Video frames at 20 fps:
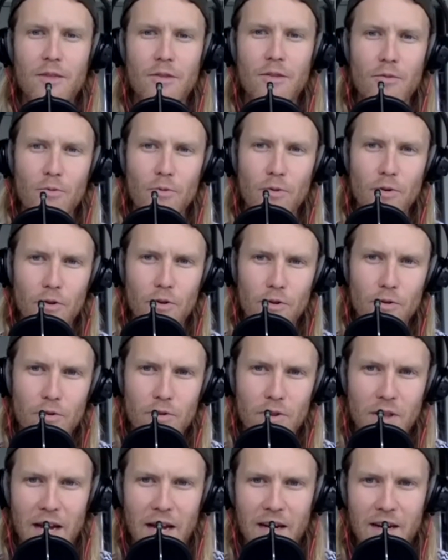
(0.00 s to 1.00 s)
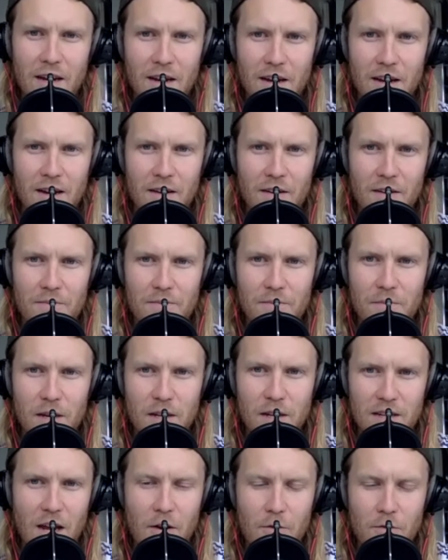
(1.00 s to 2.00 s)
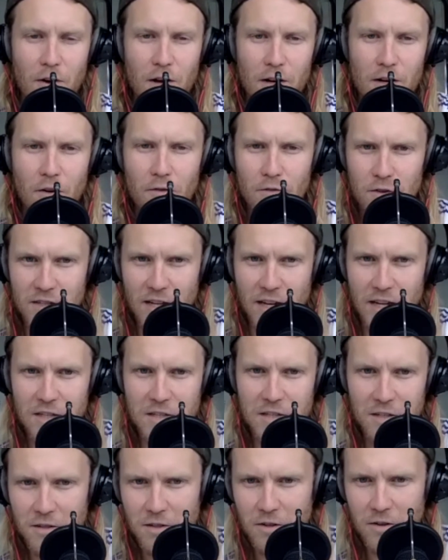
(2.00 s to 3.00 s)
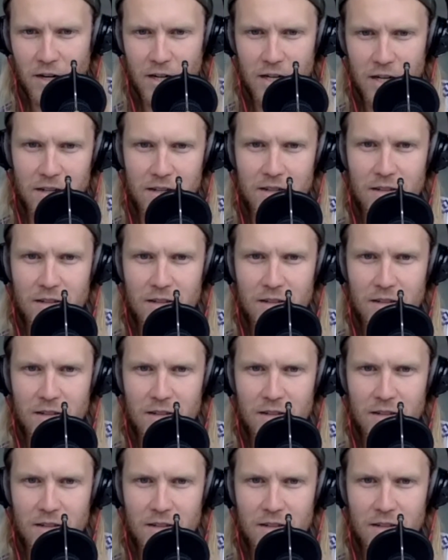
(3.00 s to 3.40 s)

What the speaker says: through like a conversation. Do you reckon?